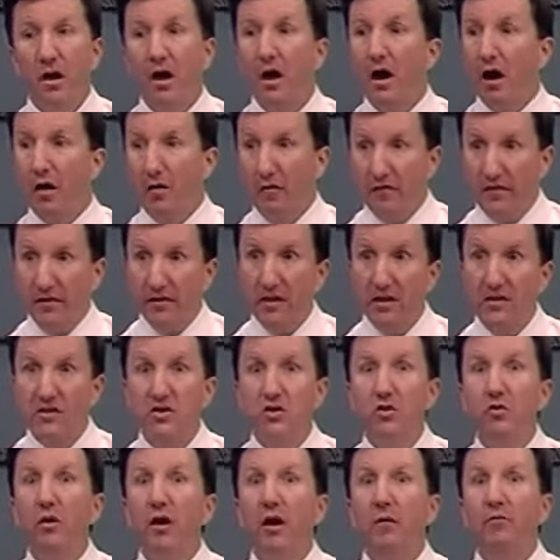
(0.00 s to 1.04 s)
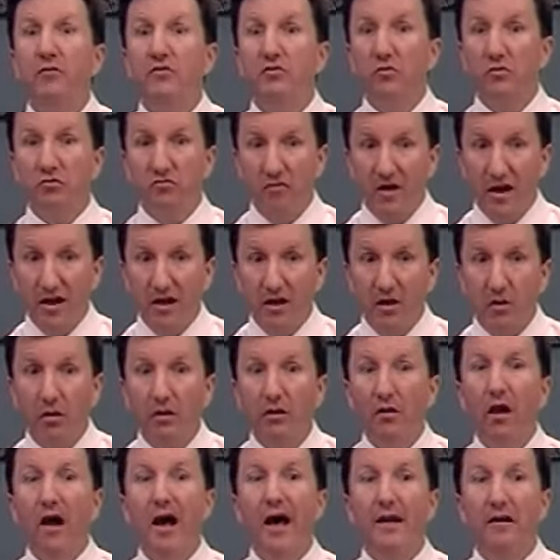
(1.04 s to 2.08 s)
Our affiliates do help us with radio a
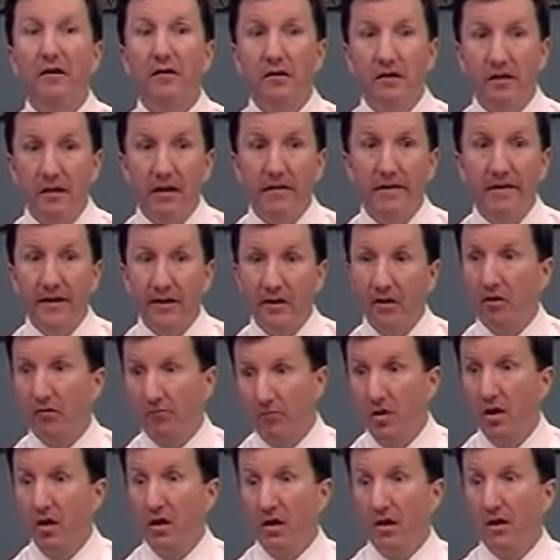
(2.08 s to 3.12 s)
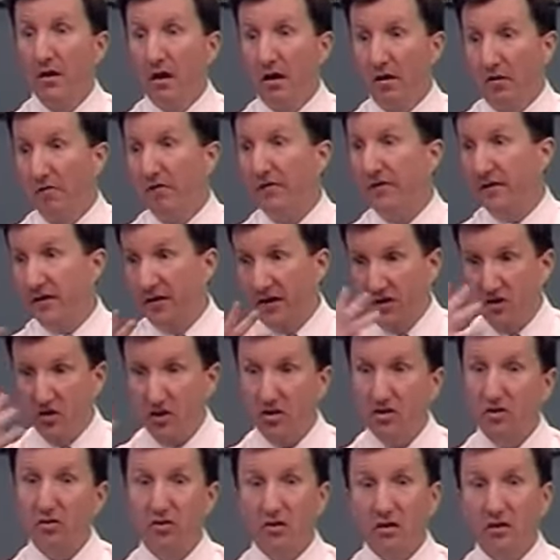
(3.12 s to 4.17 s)
lot, and then our affiliates,
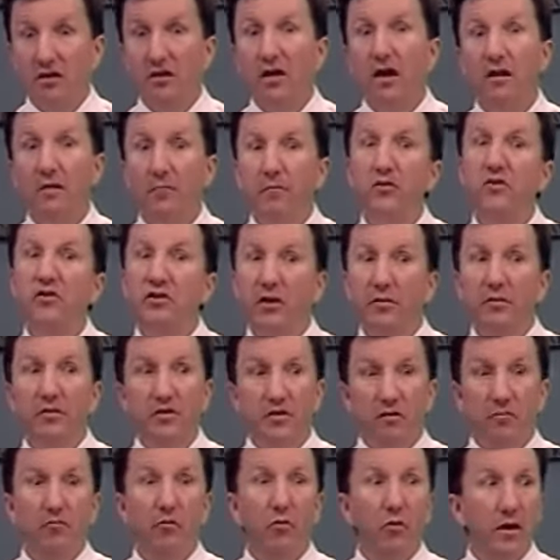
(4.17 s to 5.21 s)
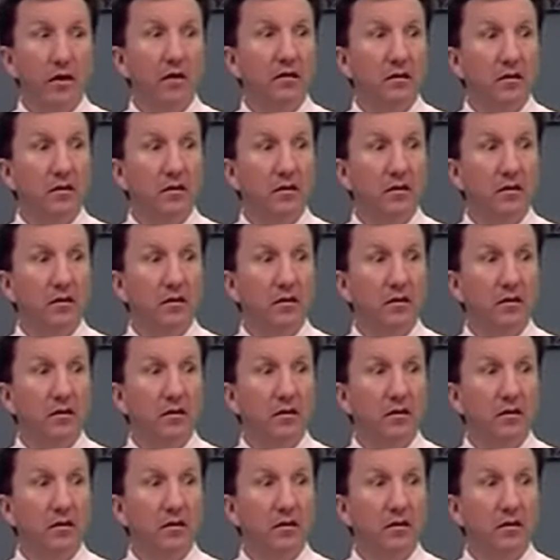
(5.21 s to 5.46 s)
there's a ton of missionary support.